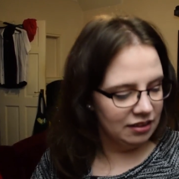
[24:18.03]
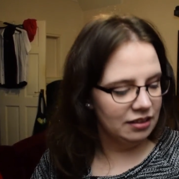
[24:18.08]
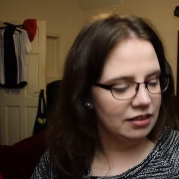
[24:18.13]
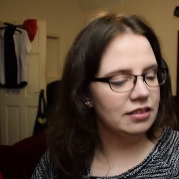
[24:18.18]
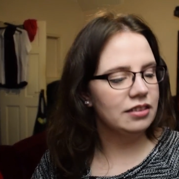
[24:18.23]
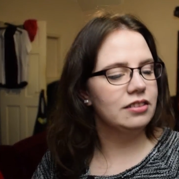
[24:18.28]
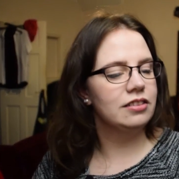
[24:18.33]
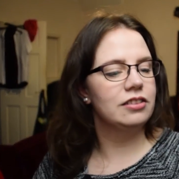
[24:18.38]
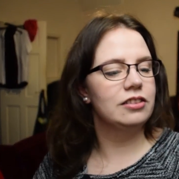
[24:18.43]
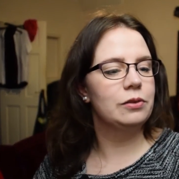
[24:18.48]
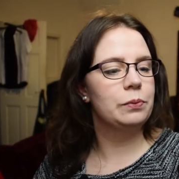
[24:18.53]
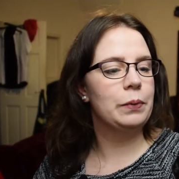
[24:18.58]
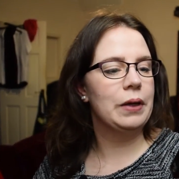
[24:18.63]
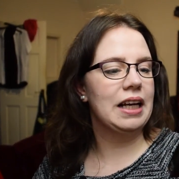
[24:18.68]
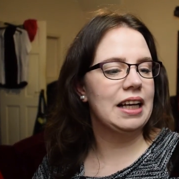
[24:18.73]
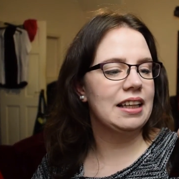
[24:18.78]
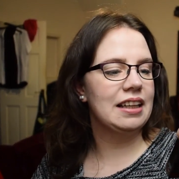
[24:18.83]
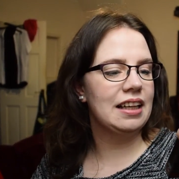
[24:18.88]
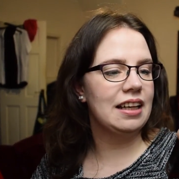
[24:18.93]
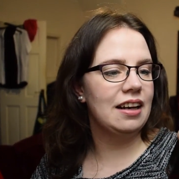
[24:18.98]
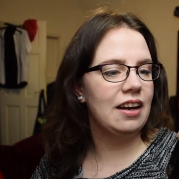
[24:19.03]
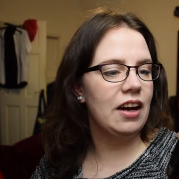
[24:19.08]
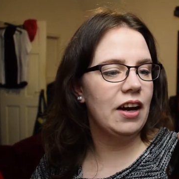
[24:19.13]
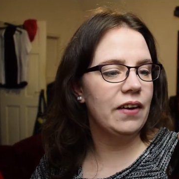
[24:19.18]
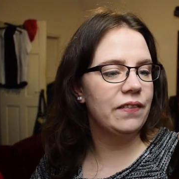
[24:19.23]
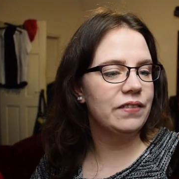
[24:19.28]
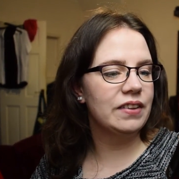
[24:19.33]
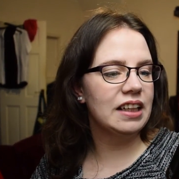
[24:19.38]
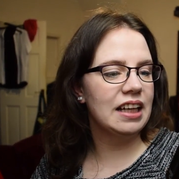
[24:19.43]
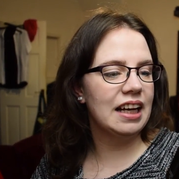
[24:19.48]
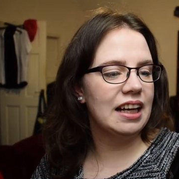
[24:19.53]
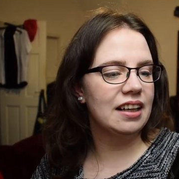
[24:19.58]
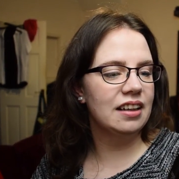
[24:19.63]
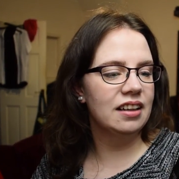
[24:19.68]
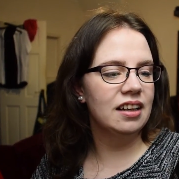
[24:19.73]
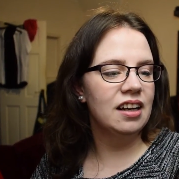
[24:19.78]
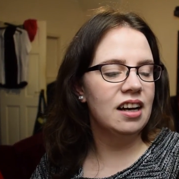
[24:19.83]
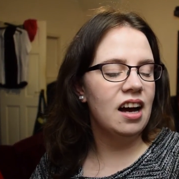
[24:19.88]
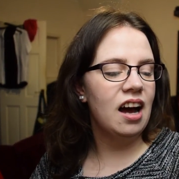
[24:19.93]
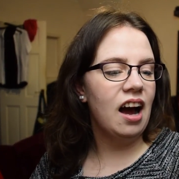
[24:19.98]
Let's just pick that up again.
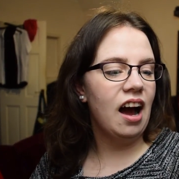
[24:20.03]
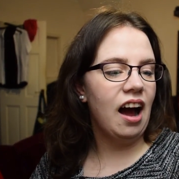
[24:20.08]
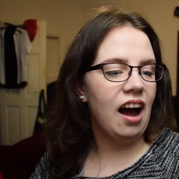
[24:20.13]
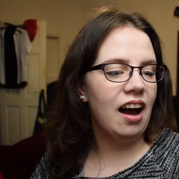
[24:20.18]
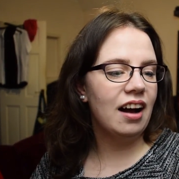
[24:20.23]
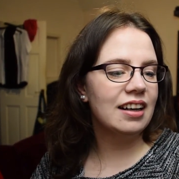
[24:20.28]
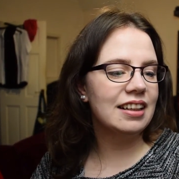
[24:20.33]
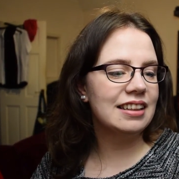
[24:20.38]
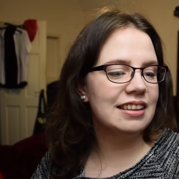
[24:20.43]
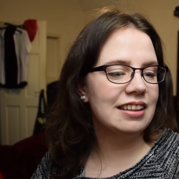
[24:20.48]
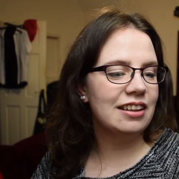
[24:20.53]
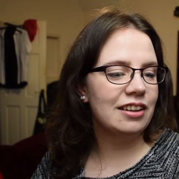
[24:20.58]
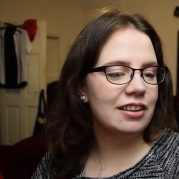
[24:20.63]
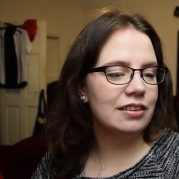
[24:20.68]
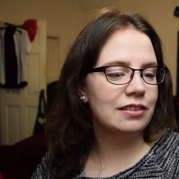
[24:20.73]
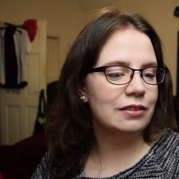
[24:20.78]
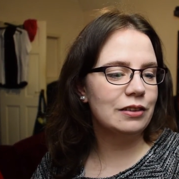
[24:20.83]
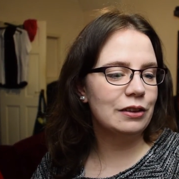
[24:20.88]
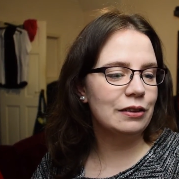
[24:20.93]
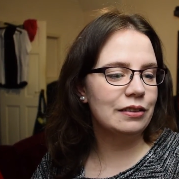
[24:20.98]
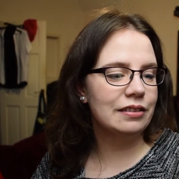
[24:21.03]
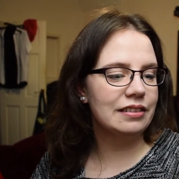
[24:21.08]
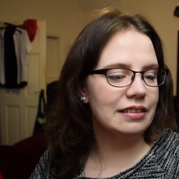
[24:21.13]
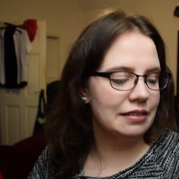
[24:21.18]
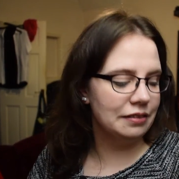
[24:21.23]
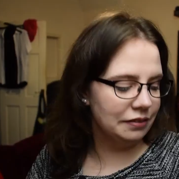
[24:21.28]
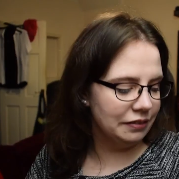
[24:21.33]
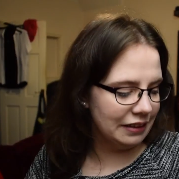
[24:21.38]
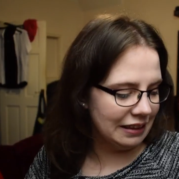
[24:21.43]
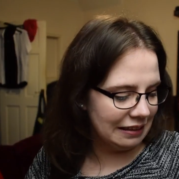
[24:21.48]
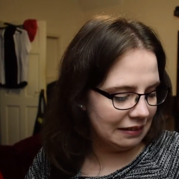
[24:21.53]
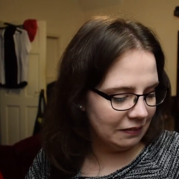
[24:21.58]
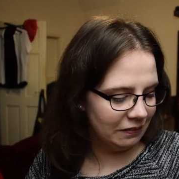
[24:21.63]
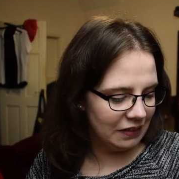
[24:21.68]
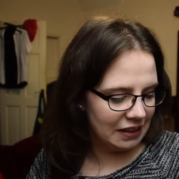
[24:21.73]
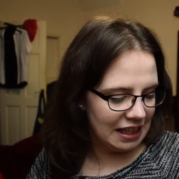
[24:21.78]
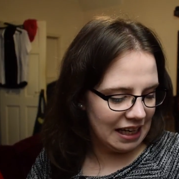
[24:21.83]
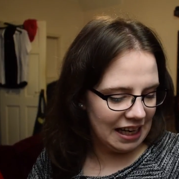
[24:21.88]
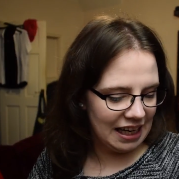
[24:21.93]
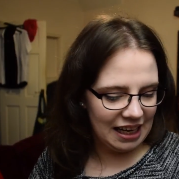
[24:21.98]
Argan oil, rose, and
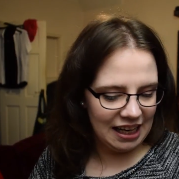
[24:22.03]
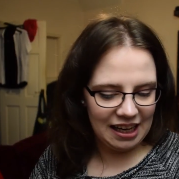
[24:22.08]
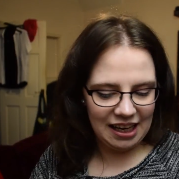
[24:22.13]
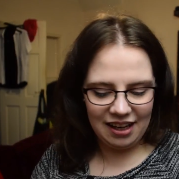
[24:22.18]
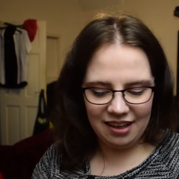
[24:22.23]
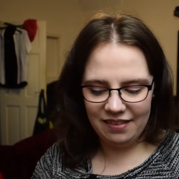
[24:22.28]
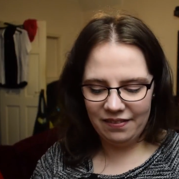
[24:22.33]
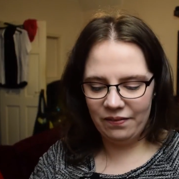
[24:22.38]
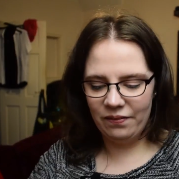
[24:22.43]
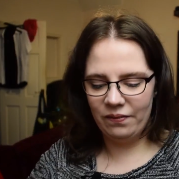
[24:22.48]
vitamin E.